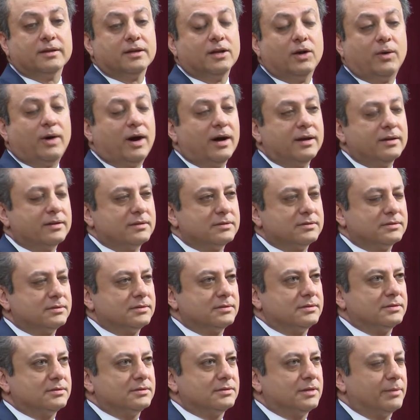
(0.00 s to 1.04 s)
You know, I,
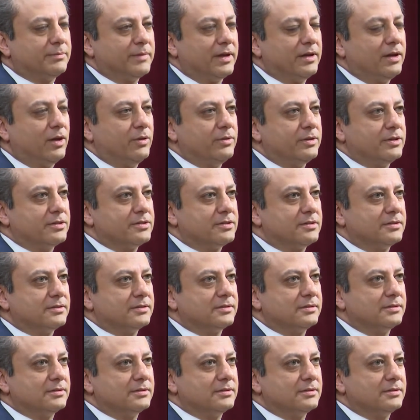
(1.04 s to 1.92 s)
some may know this,